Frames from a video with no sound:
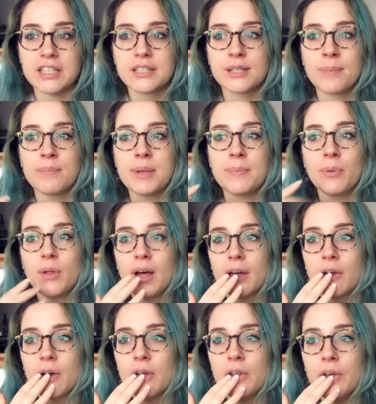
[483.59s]
Some people are
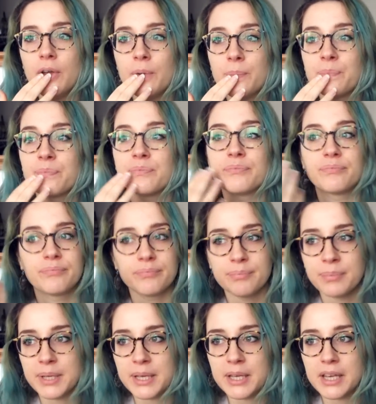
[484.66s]
gonna
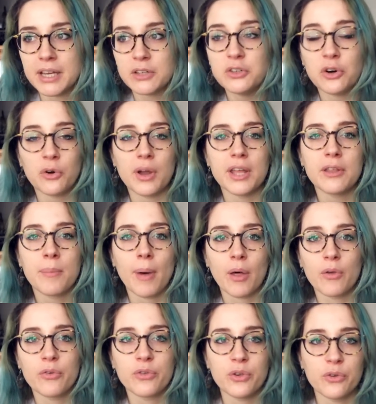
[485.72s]
be ignorant about a
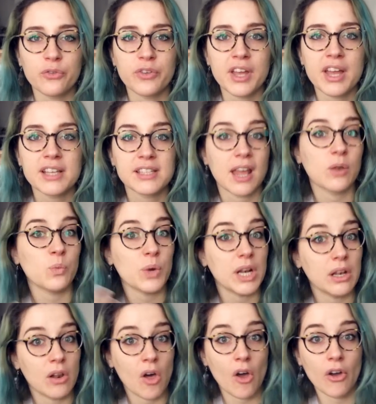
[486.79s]
few things and will
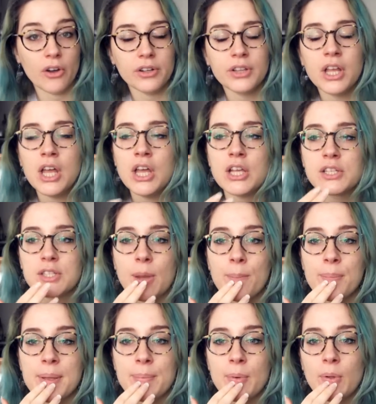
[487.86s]
learn. Some
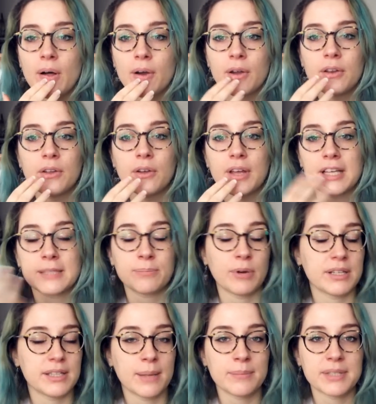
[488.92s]
people are gonna
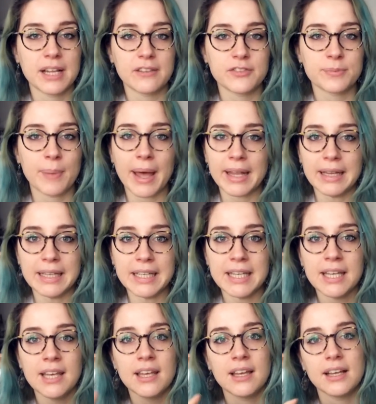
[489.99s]
express themselves badly.
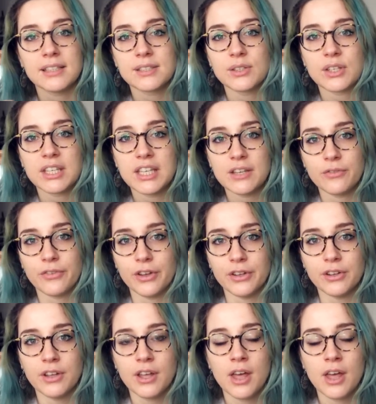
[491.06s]
It's a given.